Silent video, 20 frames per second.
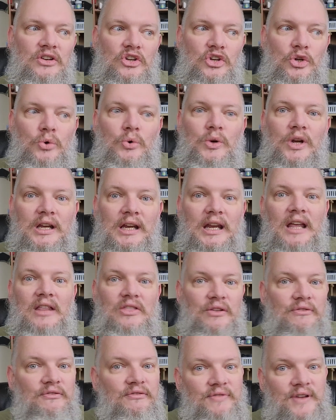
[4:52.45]
you can
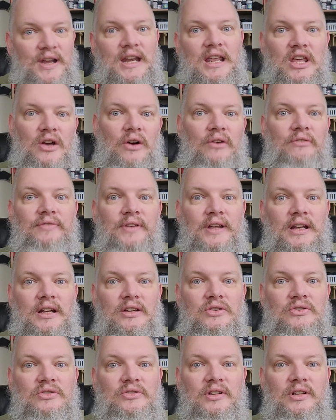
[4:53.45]
get the video
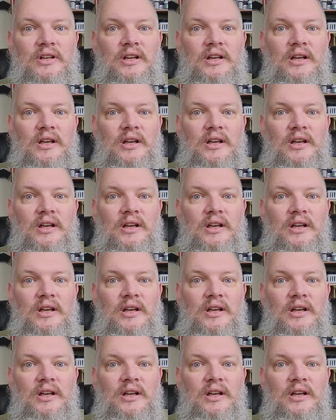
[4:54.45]
finished